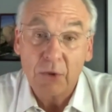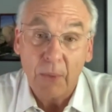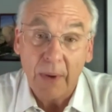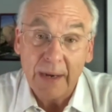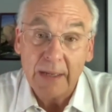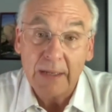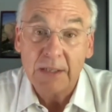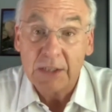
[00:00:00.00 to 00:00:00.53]

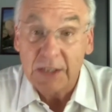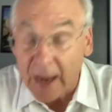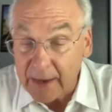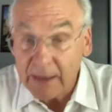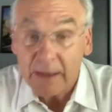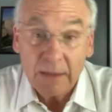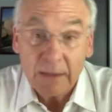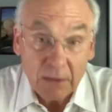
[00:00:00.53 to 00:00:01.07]

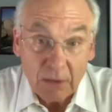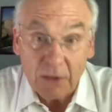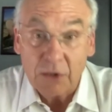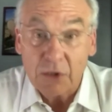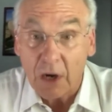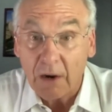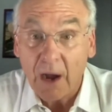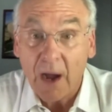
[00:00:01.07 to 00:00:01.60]
22nd or
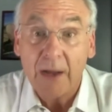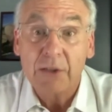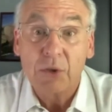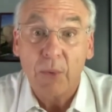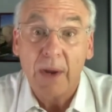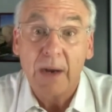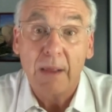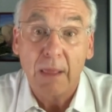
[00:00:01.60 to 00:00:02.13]
July
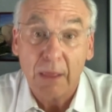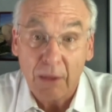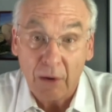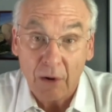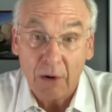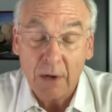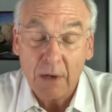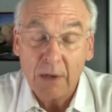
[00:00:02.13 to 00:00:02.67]

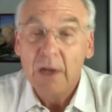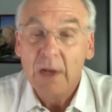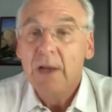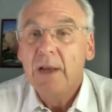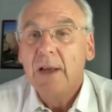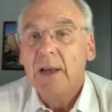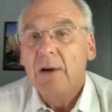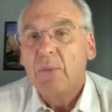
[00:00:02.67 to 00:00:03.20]
23rd.
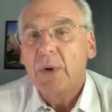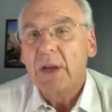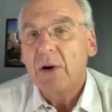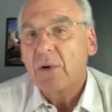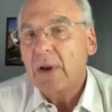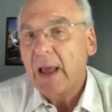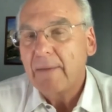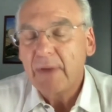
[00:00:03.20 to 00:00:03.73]
We
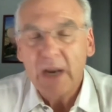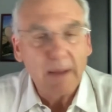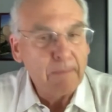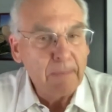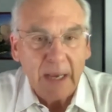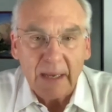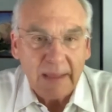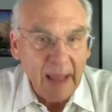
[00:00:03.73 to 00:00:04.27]
don't have any
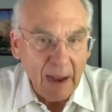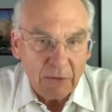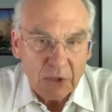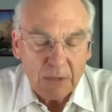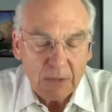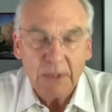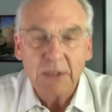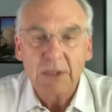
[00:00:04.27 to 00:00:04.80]
big
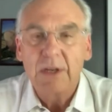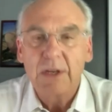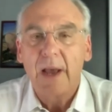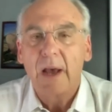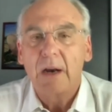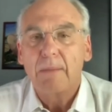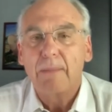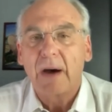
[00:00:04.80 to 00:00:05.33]
announcements
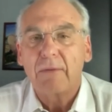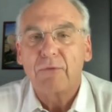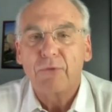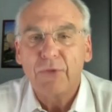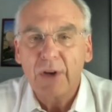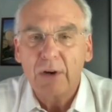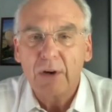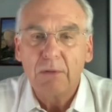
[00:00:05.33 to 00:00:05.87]
yet about
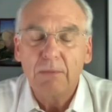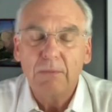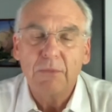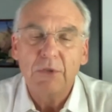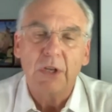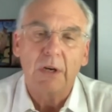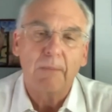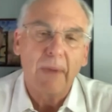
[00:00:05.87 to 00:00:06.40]

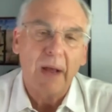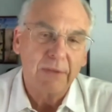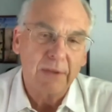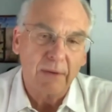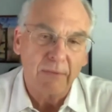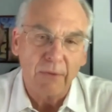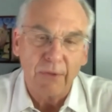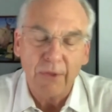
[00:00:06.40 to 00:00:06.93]
films and about
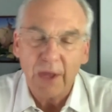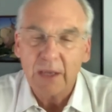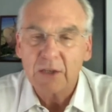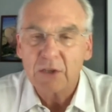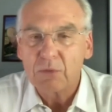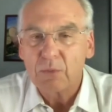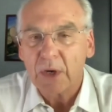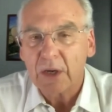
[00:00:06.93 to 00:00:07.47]
different
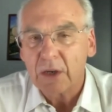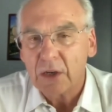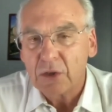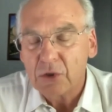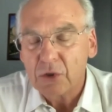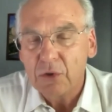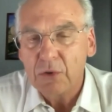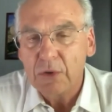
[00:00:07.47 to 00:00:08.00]
things we're going to
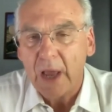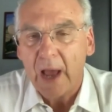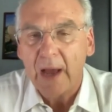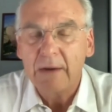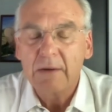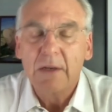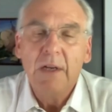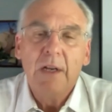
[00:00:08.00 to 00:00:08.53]
do
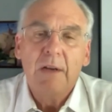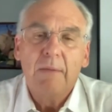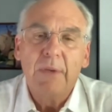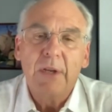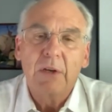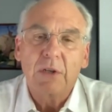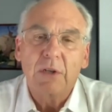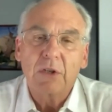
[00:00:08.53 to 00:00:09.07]
yet,
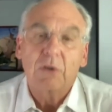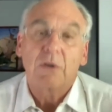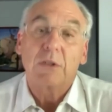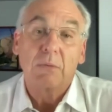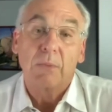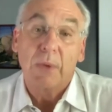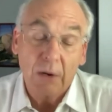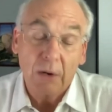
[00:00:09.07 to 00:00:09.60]
because of
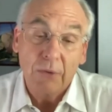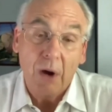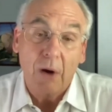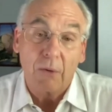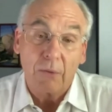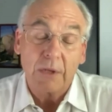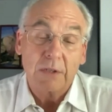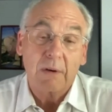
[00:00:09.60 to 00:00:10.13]
course we don't
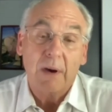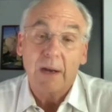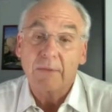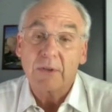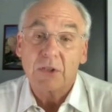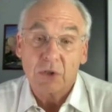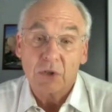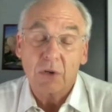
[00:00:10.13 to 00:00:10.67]
know. There's a lot
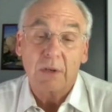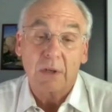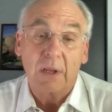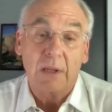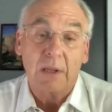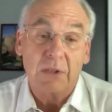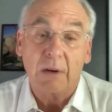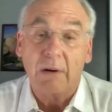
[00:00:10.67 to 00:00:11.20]
of
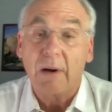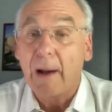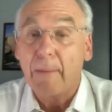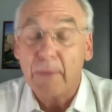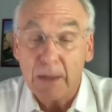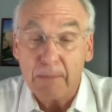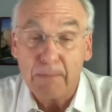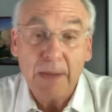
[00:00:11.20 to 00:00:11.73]
uncertainty still. How
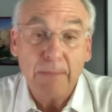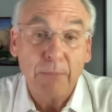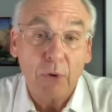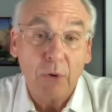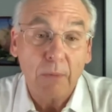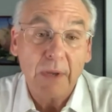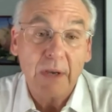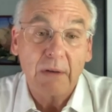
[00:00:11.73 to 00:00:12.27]
many people
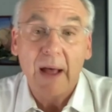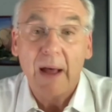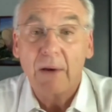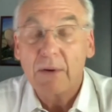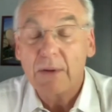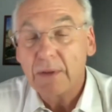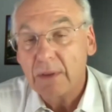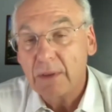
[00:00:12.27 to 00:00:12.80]
will be
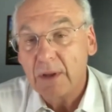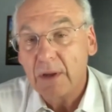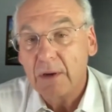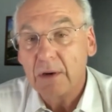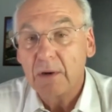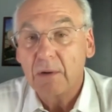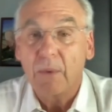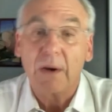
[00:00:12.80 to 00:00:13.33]
allowed in the
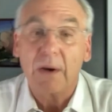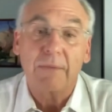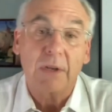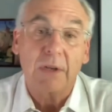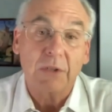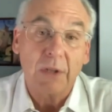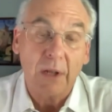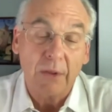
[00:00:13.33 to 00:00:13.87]
theater? What if
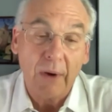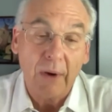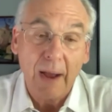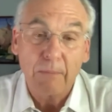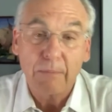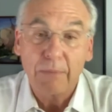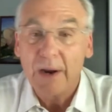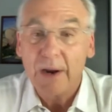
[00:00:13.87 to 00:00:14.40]
there's another
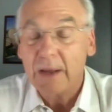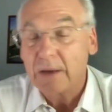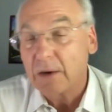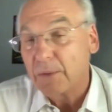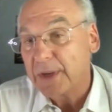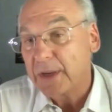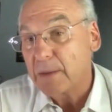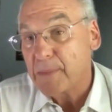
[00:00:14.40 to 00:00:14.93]
outbreak?
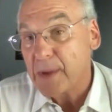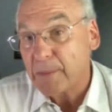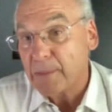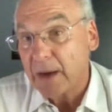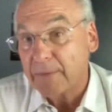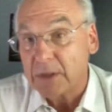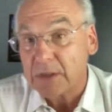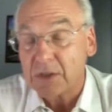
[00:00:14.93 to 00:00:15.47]
Are we going to be able
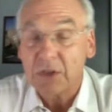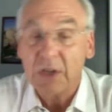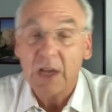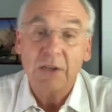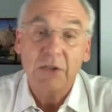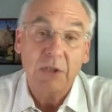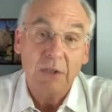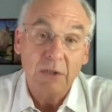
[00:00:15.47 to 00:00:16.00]
to have
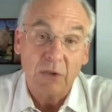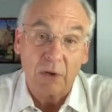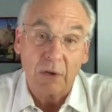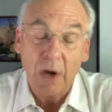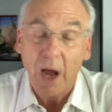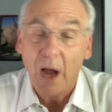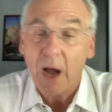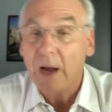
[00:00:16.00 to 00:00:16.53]
concessions or
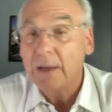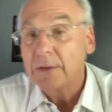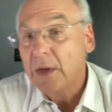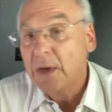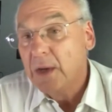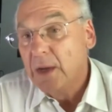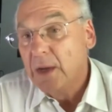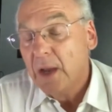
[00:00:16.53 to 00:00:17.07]
not?
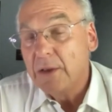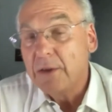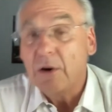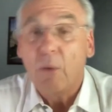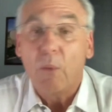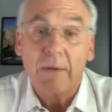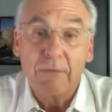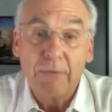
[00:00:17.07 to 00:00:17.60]
You
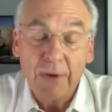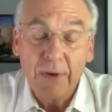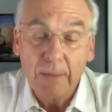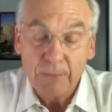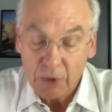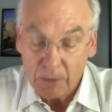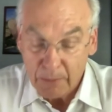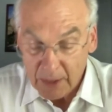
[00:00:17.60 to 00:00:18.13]
know, what
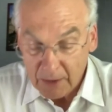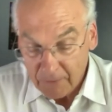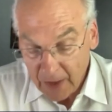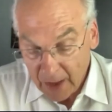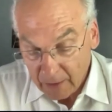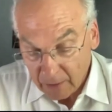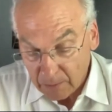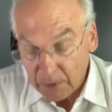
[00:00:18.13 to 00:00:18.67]
films will be
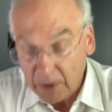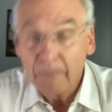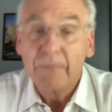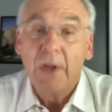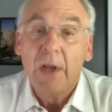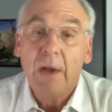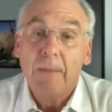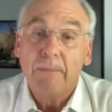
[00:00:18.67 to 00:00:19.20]
available?
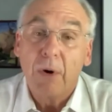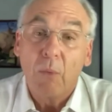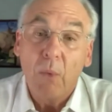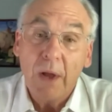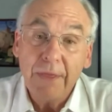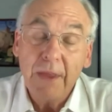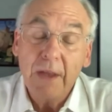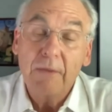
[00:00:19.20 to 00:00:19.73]
But
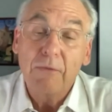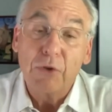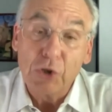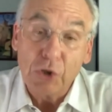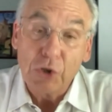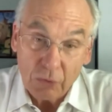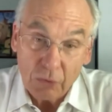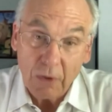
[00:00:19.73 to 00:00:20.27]
one thing for
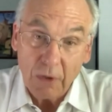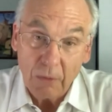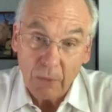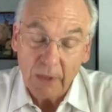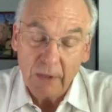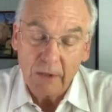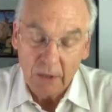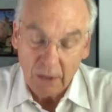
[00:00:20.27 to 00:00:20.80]
sure
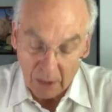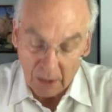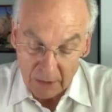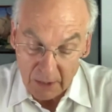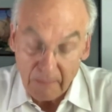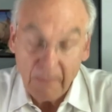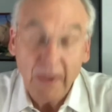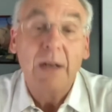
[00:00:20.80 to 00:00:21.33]
we are
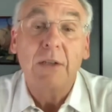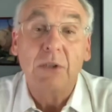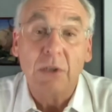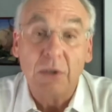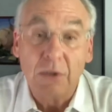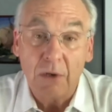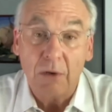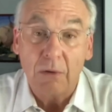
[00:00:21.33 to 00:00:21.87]
committed to
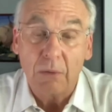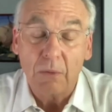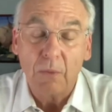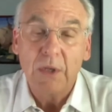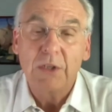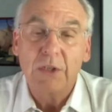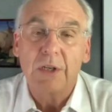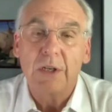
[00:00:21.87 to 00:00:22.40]
do,
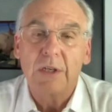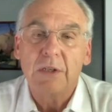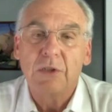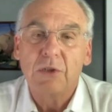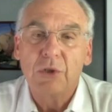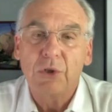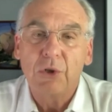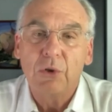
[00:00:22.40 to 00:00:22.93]
which
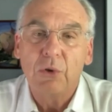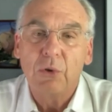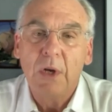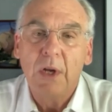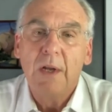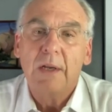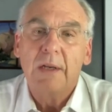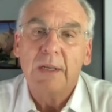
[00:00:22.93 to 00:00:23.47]
is to
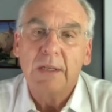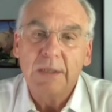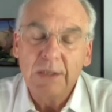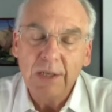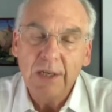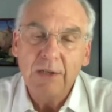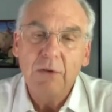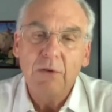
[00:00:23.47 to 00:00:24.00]

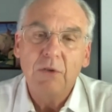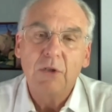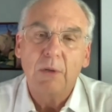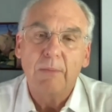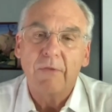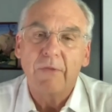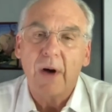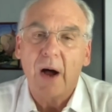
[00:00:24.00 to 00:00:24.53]
continue to
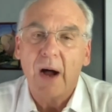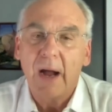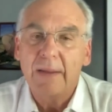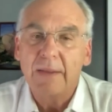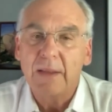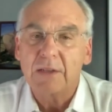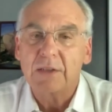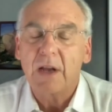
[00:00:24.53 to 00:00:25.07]

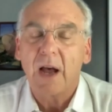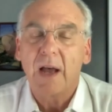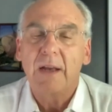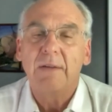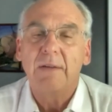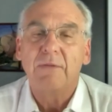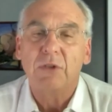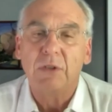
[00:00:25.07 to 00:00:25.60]
provide this
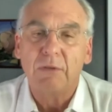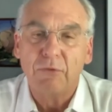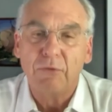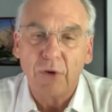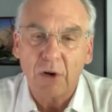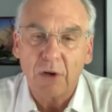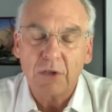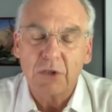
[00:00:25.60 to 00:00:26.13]
kind of
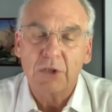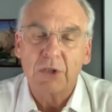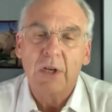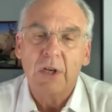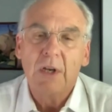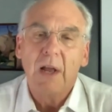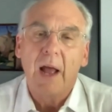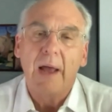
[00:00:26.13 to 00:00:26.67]
diverse
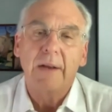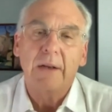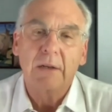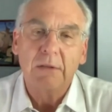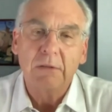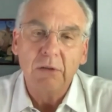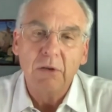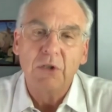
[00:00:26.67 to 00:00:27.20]
and
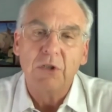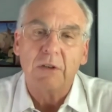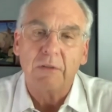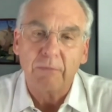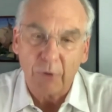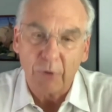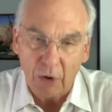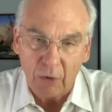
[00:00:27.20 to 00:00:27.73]

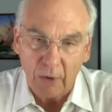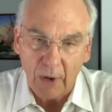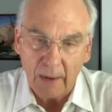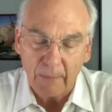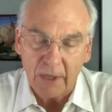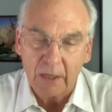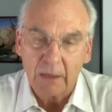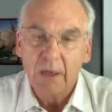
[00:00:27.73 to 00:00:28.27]
inclusive
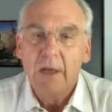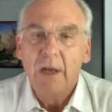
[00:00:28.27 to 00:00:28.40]
programming.